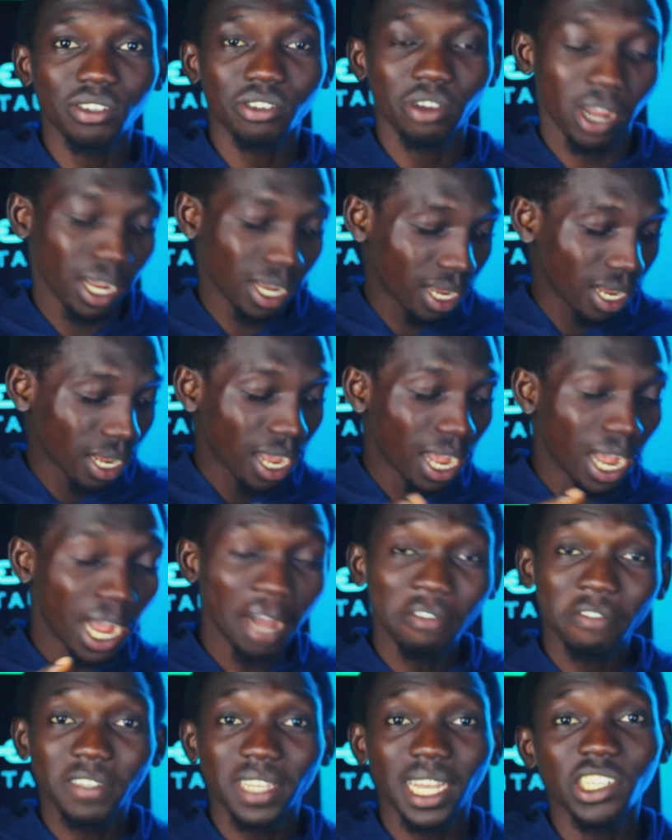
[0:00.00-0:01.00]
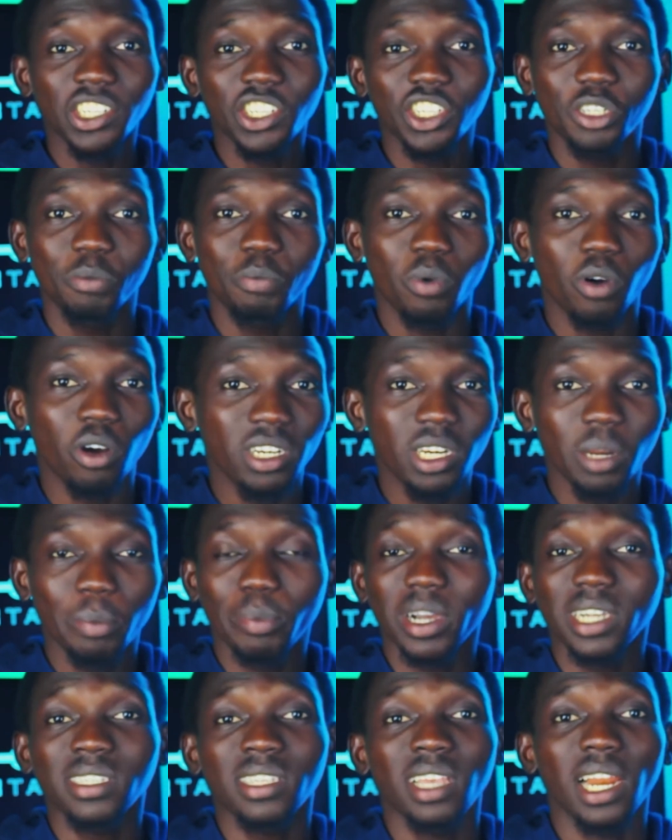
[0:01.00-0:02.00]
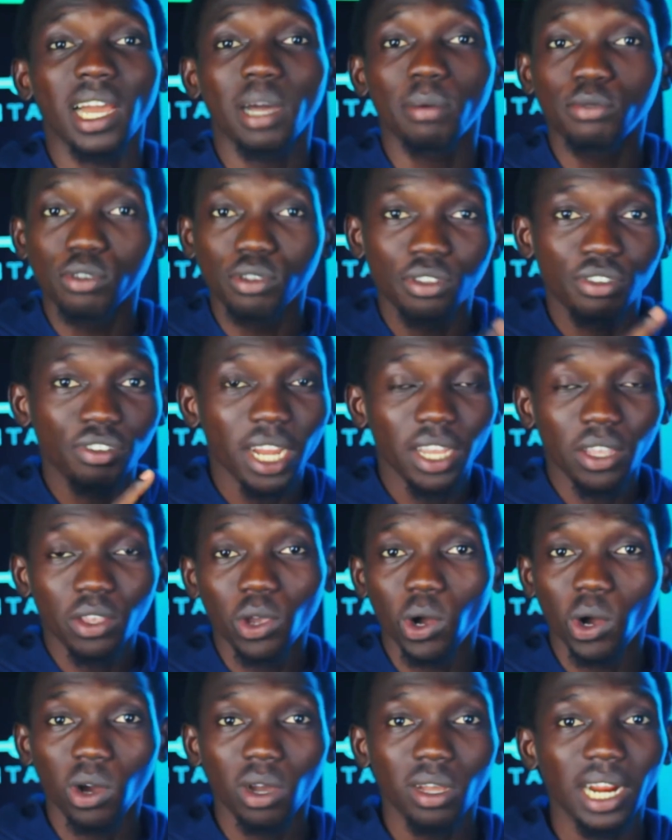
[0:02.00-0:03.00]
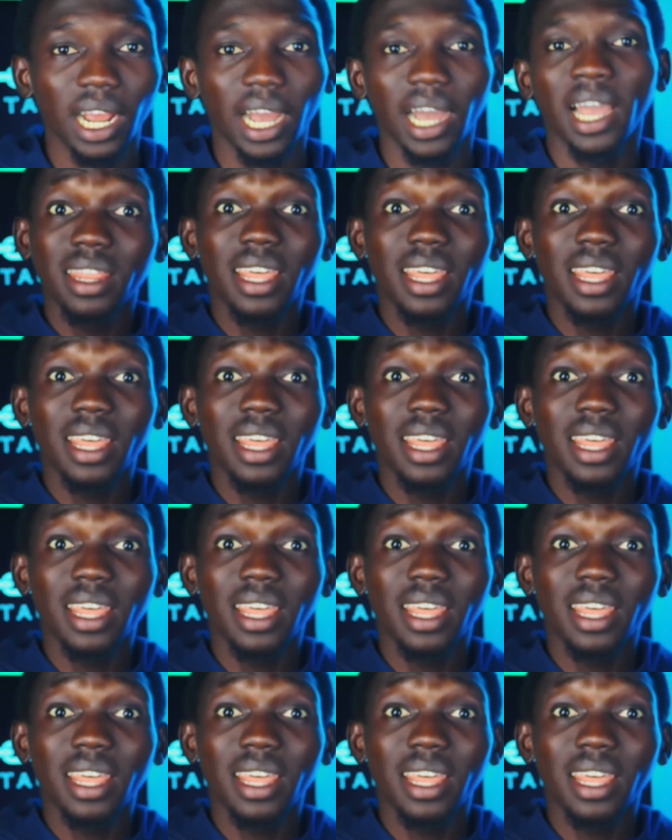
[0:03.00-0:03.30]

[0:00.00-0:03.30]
track, Aftership, or the Parcel App to track your order,